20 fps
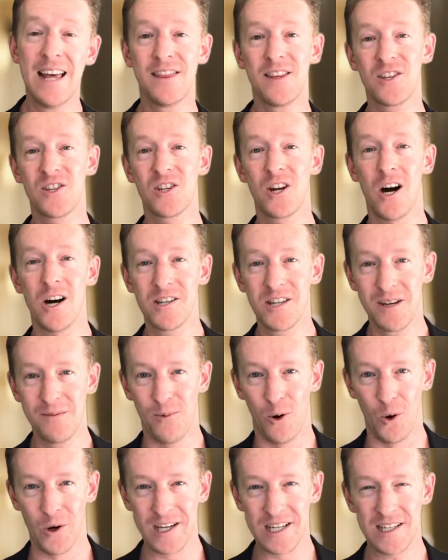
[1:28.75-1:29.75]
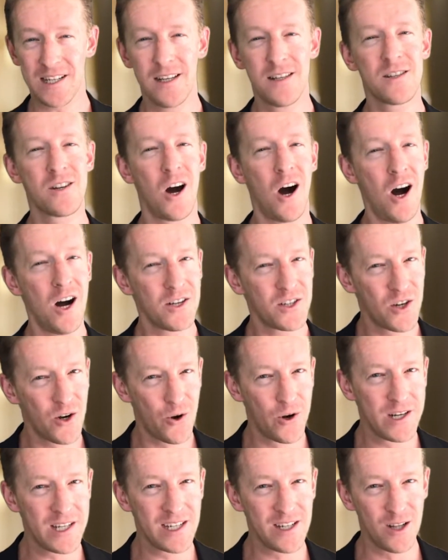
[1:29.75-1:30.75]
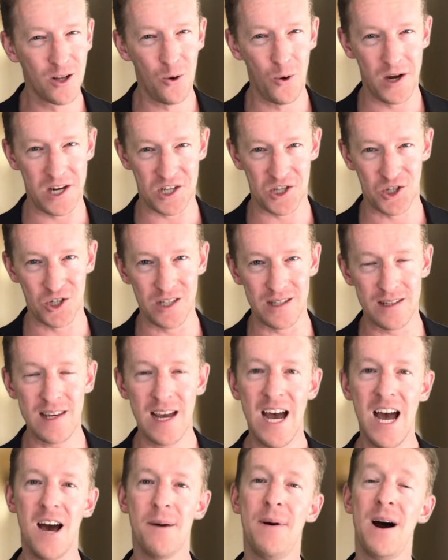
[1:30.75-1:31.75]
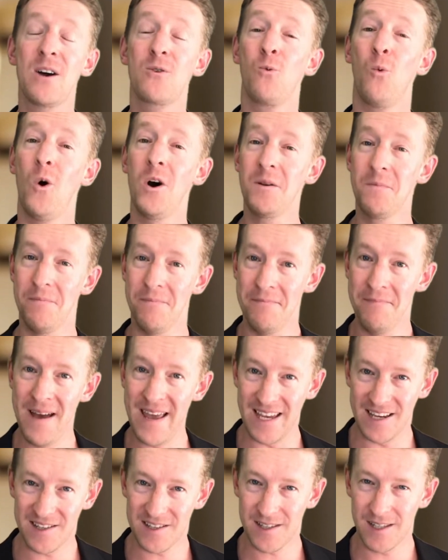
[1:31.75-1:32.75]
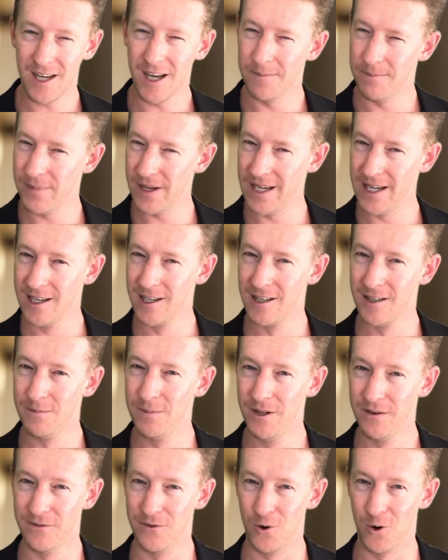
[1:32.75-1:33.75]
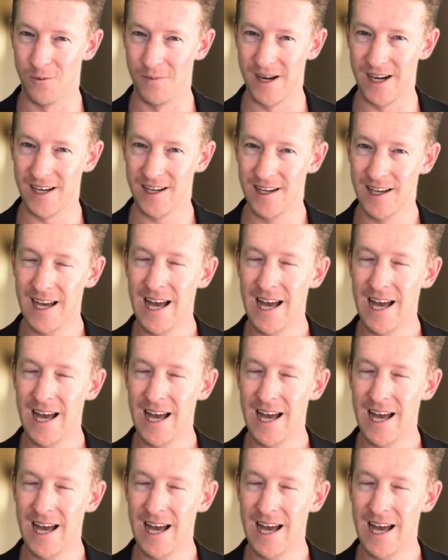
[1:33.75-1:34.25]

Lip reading: The starting point is to ask critical questions about what makes a pinnacle performer.